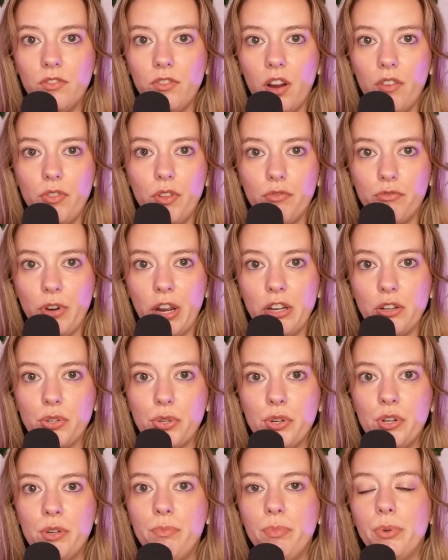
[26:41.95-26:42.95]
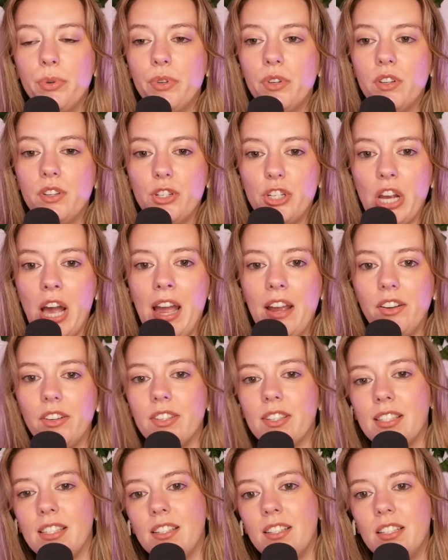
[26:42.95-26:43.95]
of the friend group,
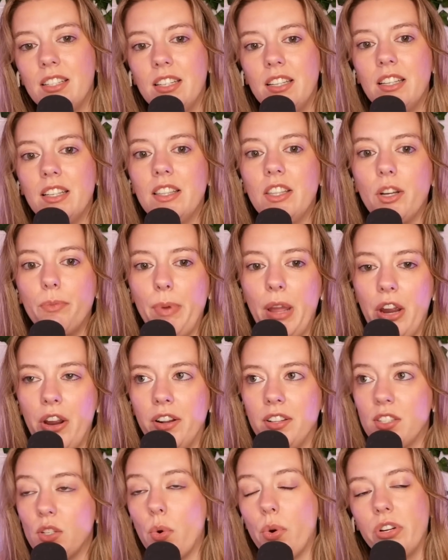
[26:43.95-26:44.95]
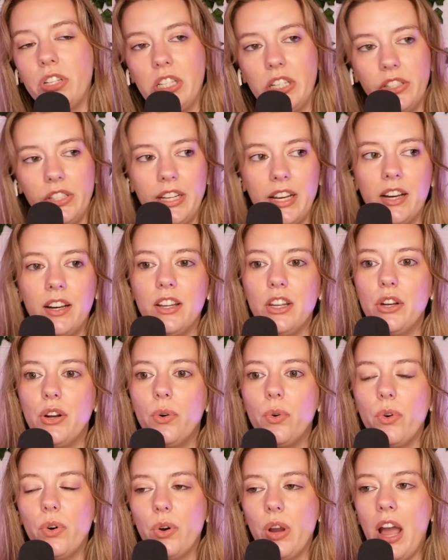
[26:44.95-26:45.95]
Giles, their parents, Cordelia. You know,